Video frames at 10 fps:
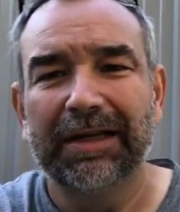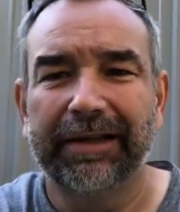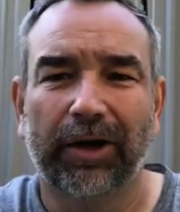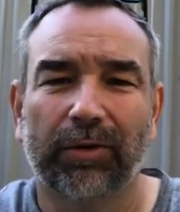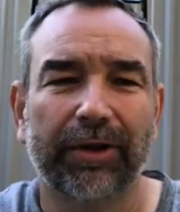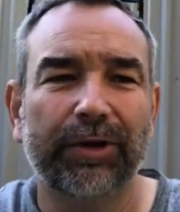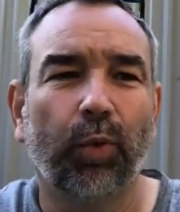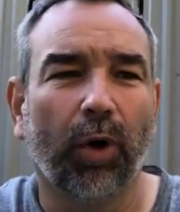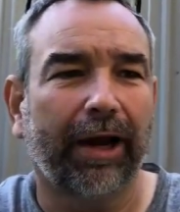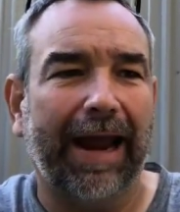they don't really
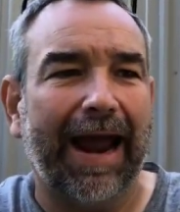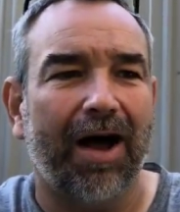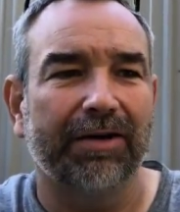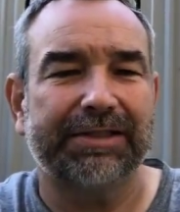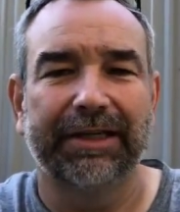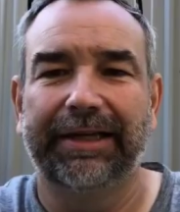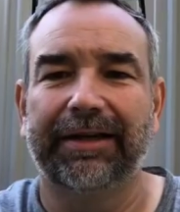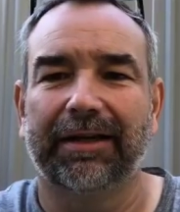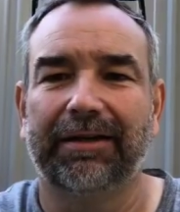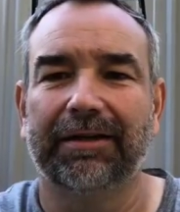work out to get
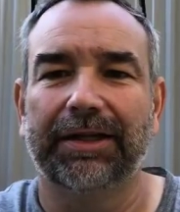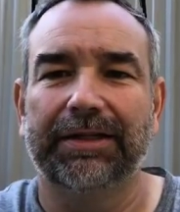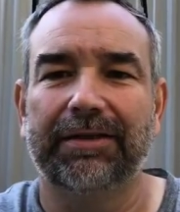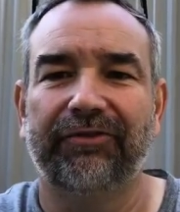a good